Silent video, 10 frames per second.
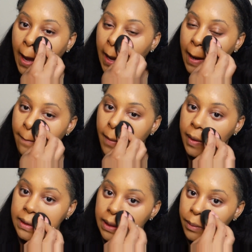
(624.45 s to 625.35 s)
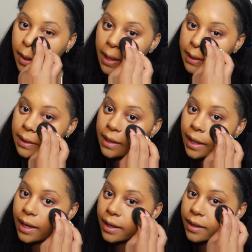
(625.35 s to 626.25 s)
Get most of the product
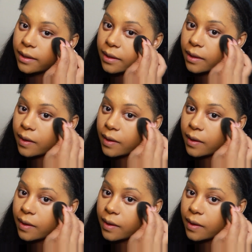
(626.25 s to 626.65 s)
there,